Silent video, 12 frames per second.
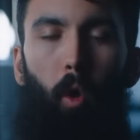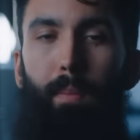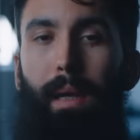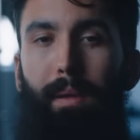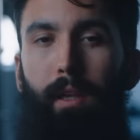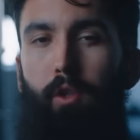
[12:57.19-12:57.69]
Or
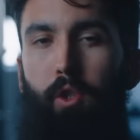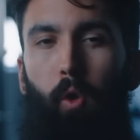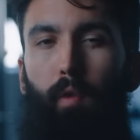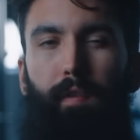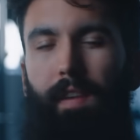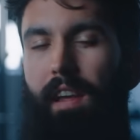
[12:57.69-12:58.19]
maybe you just
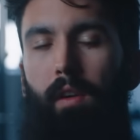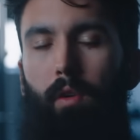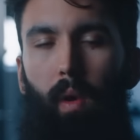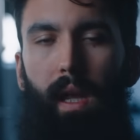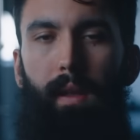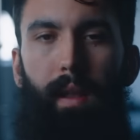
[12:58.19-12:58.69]
don't feel
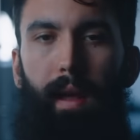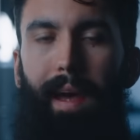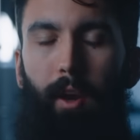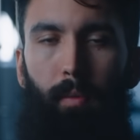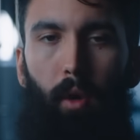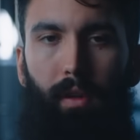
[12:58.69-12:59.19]
great at a
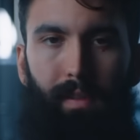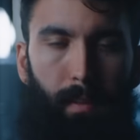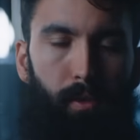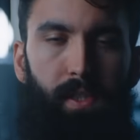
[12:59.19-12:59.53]
higher body fat